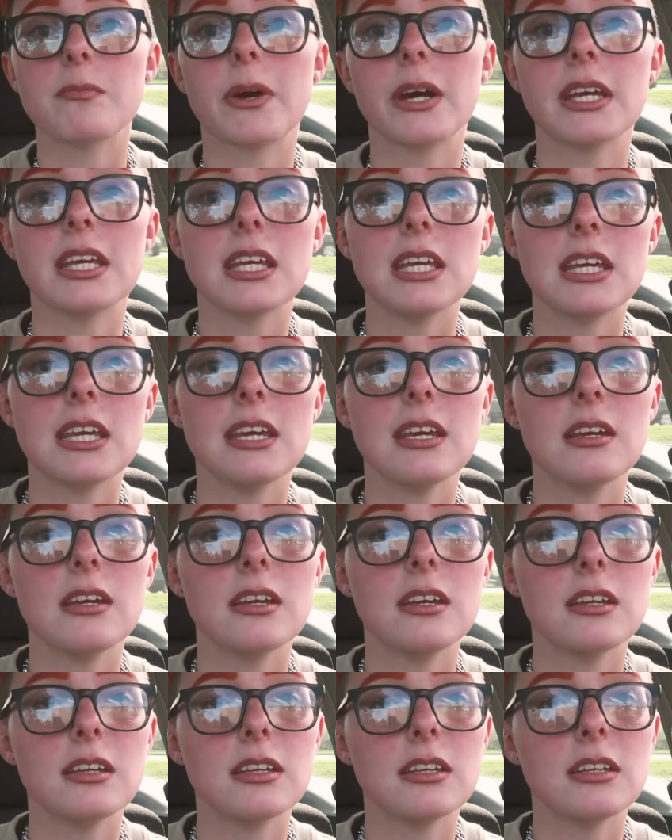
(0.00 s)
but
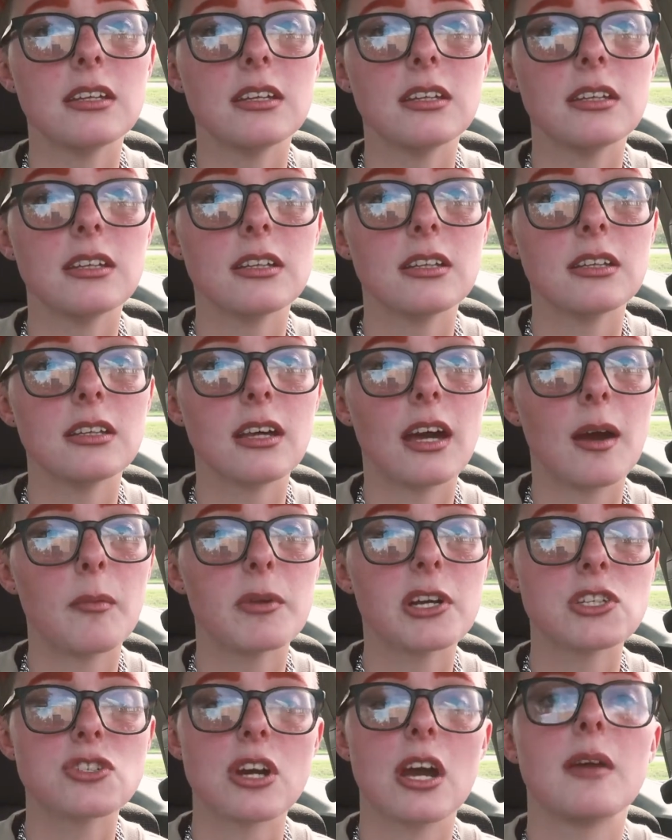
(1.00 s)
I'm
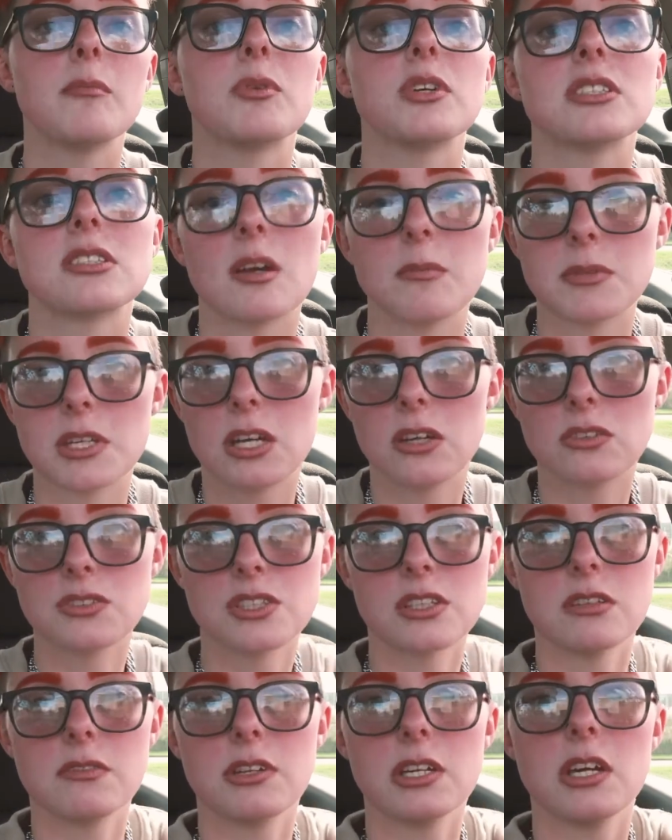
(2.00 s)
gonna try and put subtitles
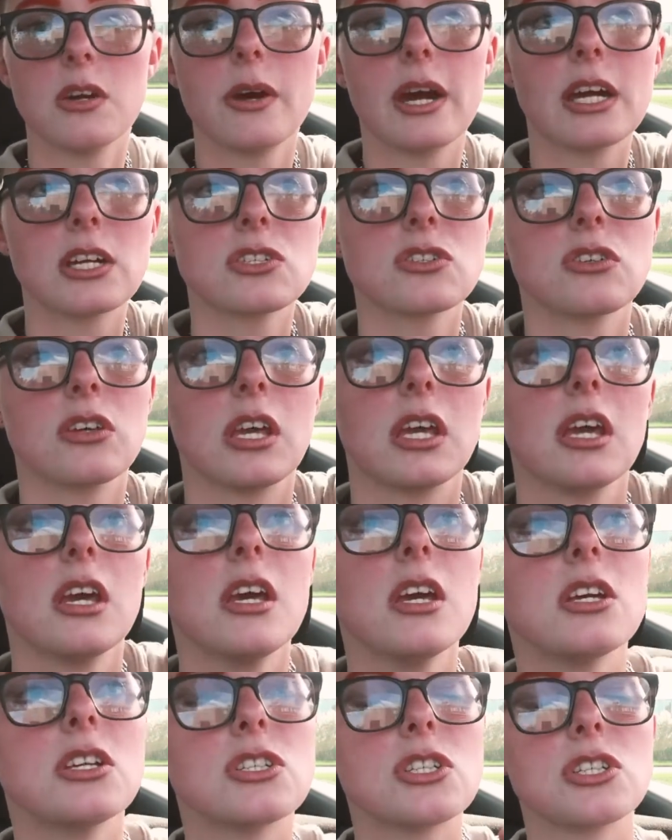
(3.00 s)
in the video, actually,
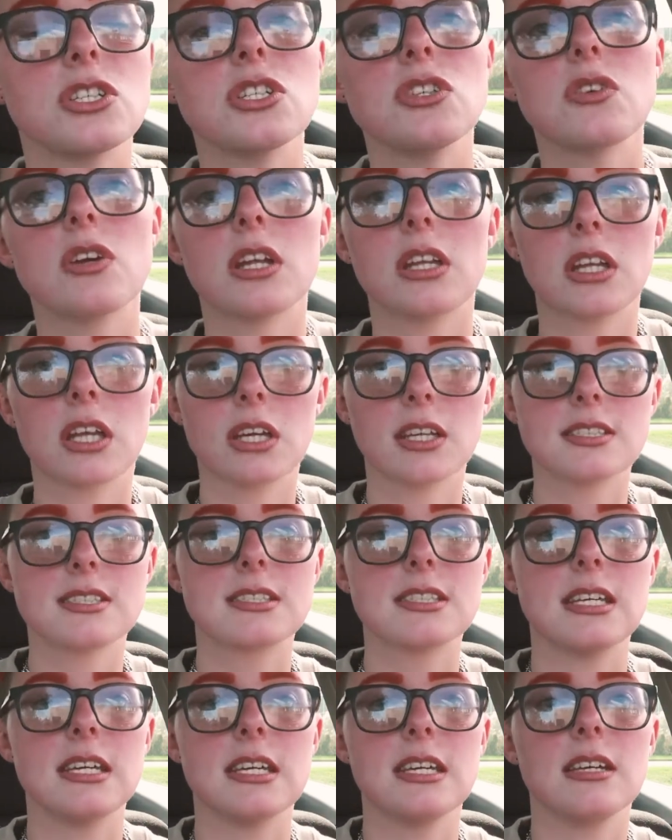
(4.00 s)
just so you can, like,
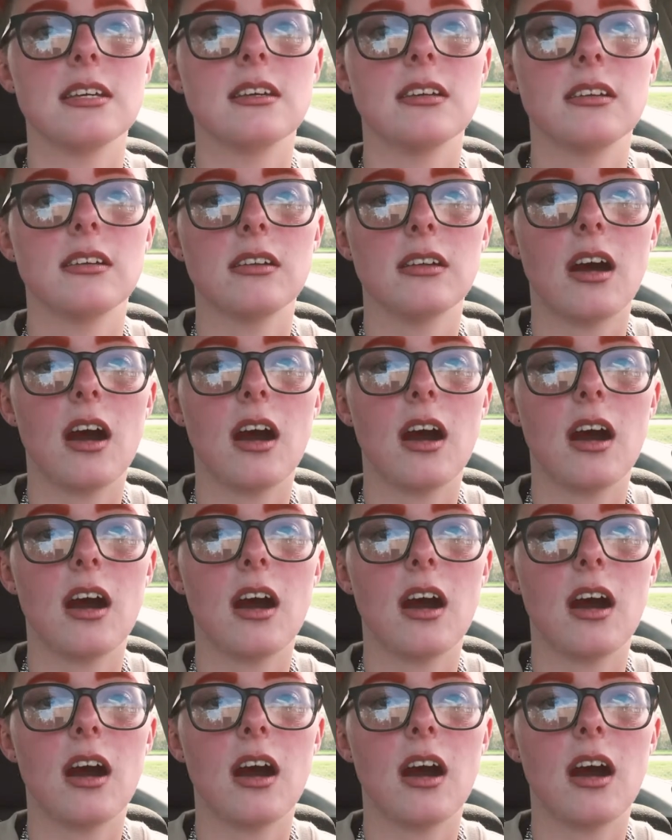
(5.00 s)
see,